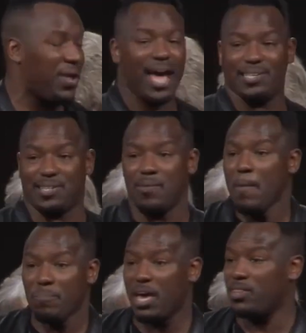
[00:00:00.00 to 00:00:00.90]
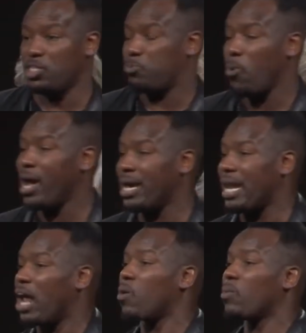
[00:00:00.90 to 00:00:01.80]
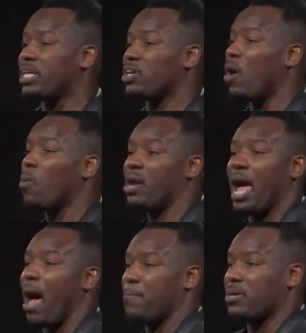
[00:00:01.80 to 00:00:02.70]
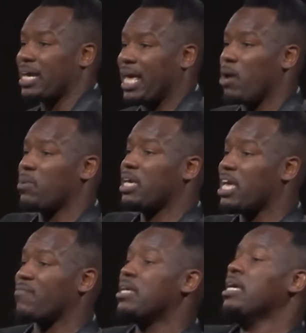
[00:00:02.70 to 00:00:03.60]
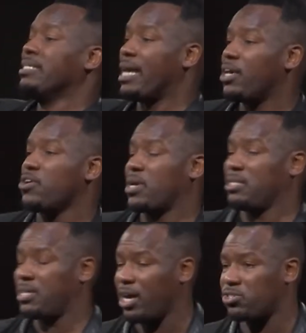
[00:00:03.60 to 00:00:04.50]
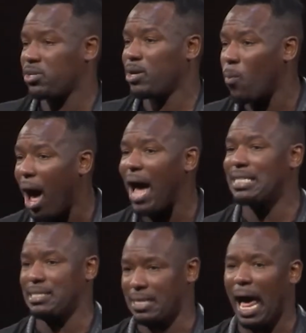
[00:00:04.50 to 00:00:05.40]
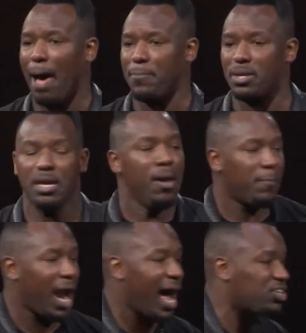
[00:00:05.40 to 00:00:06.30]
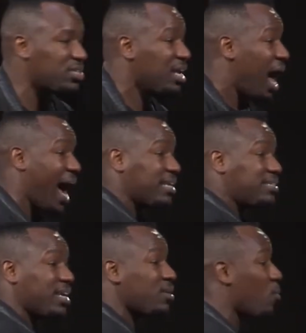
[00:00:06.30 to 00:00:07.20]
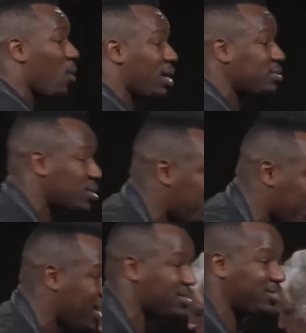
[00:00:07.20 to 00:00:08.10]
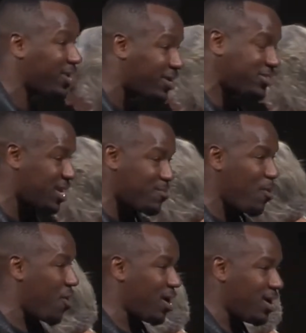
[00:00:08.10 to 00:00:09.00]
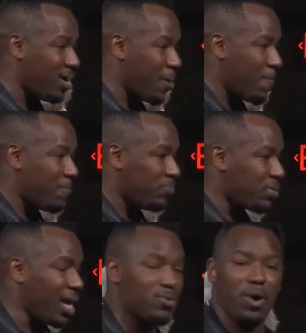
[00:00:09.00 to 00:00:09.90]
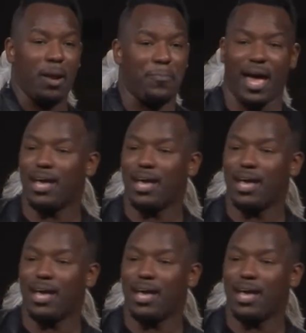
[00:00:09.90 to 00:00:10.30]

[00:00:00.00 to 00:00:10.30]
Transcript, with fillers: place and, and this point, and I don't really know what happened. I can't really even tell you contextually why this happened, but I just, I didn't want to plant a church anymore. I didn't want to